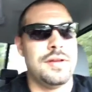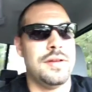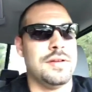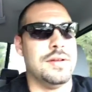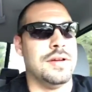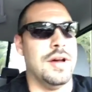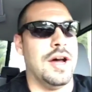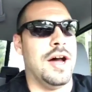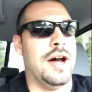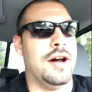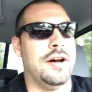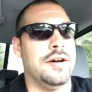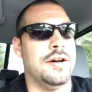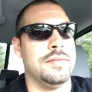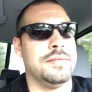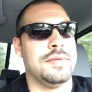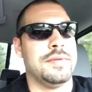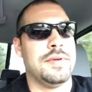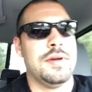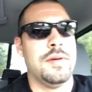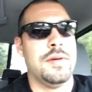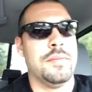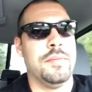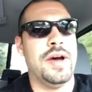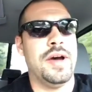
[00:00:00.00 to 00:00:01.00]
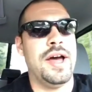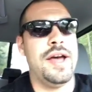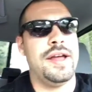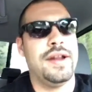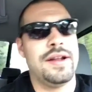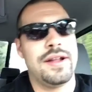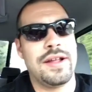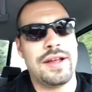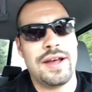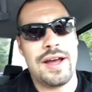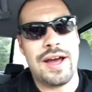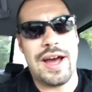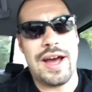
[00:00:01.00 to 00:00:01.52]
But
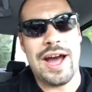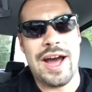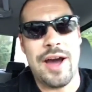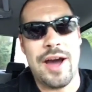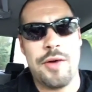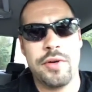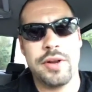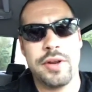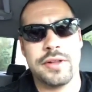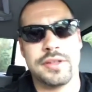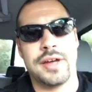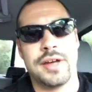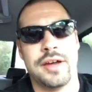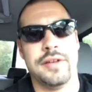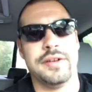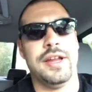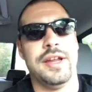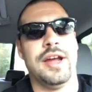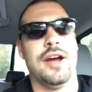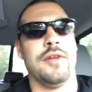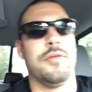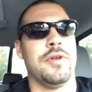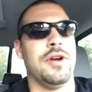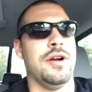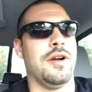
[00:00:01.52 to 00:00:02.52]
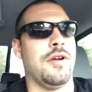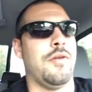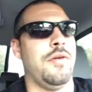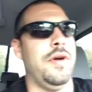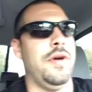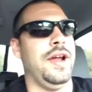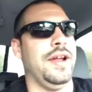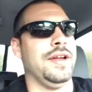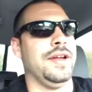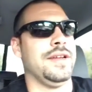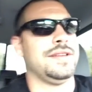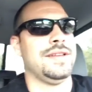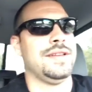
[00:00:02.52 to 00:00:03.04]
I want to talk to y'all real
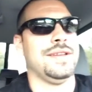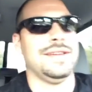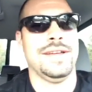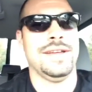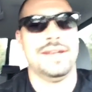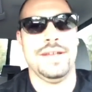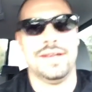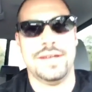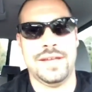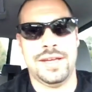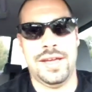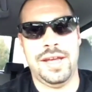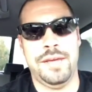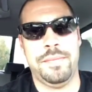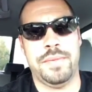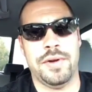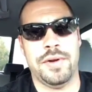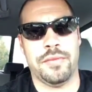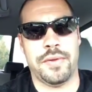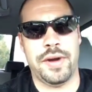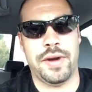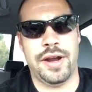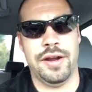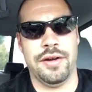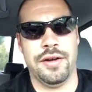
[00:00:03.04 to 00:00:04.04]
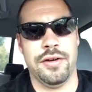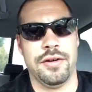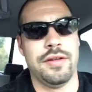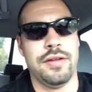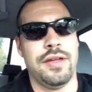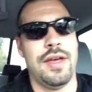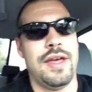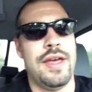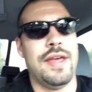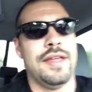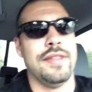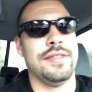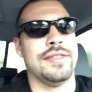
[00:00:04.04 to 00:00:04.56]
quick. Keep it real.
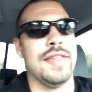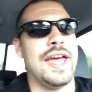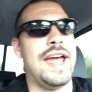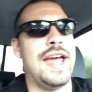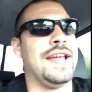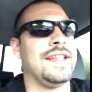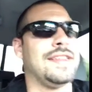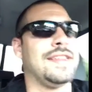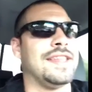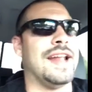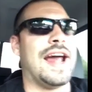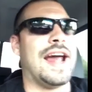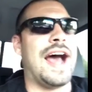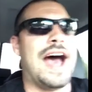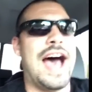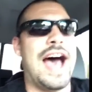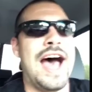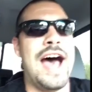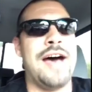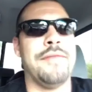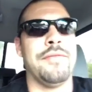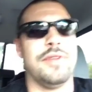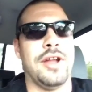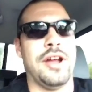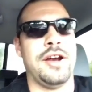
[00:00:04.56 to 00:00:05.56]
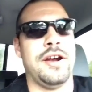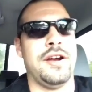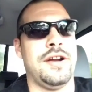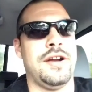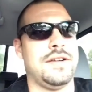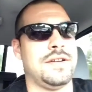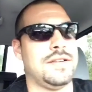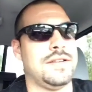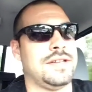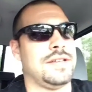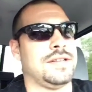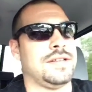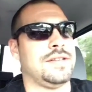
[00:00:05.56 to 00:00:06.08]
Things that I've
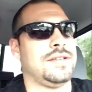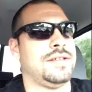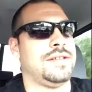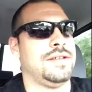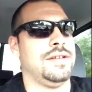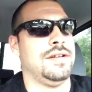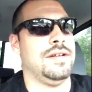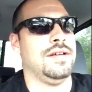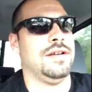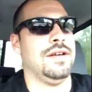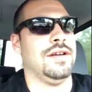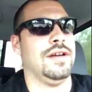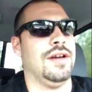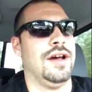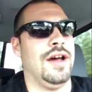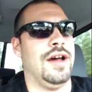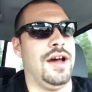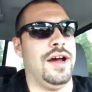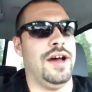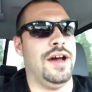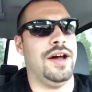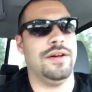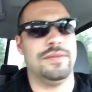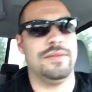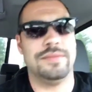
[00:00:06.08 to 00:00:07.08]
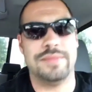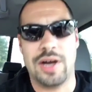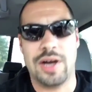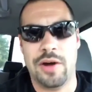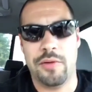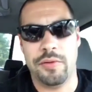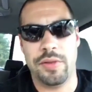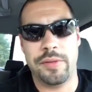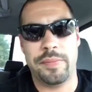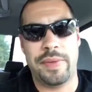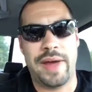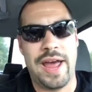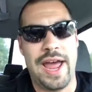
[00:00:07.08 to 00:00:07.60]
learned
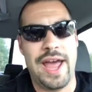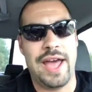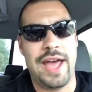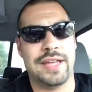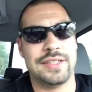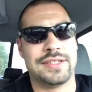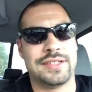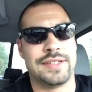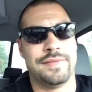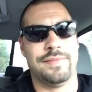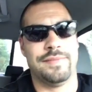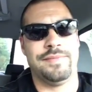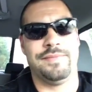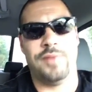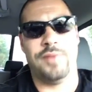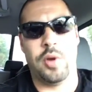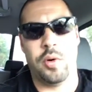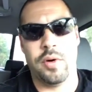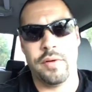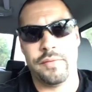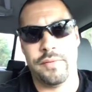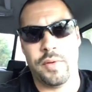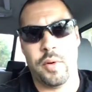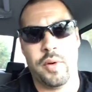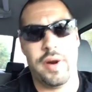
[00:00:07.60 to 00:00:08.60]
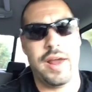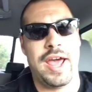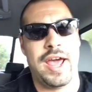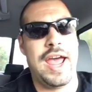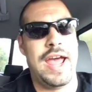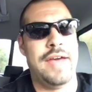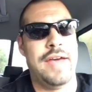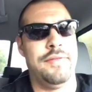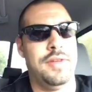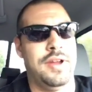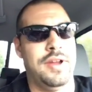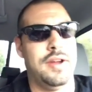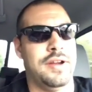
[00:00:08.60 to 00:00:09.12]
over the past
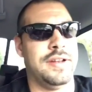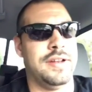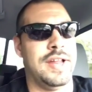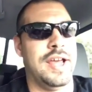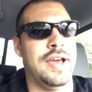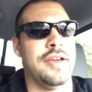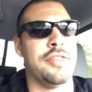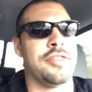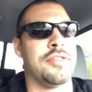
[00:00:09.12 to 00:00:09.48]
4.5 years now.